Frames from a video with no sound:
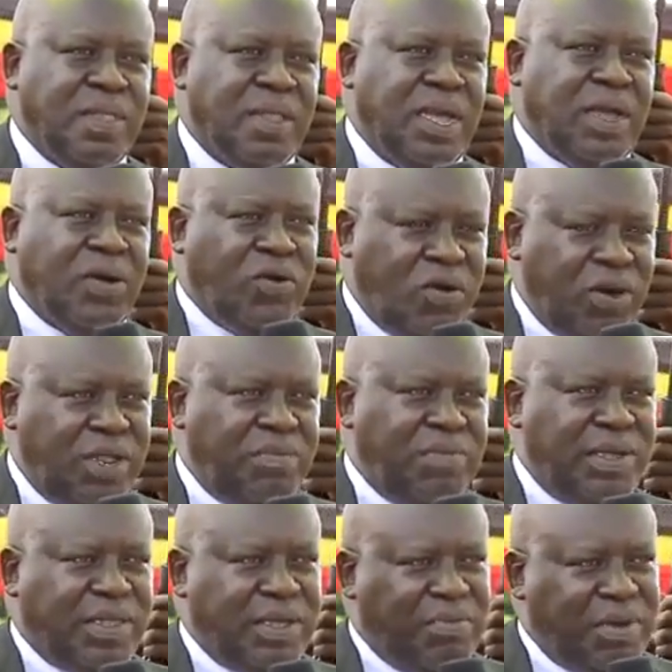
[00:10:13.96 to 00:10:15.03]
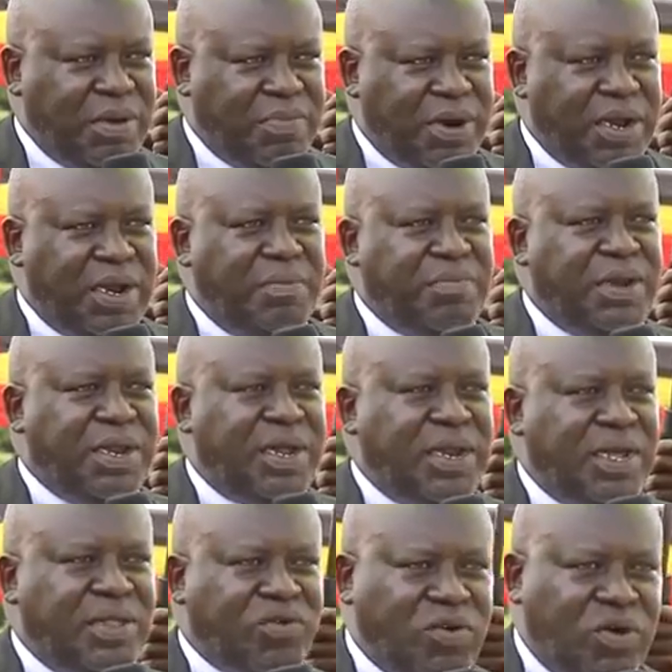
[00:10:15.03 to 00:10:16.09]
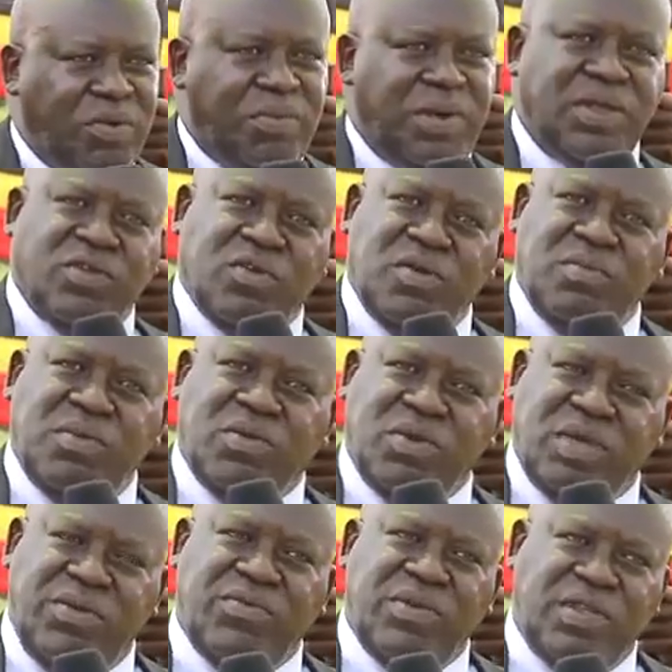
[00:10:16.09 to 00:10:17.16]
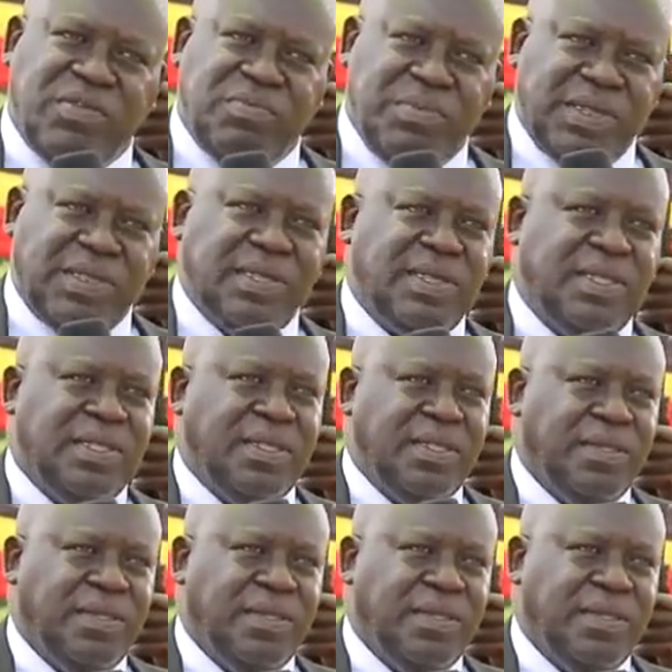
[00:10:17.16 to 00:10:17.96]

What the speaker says: I called him, I said, my brother Bidan has called me and told me to give you this message.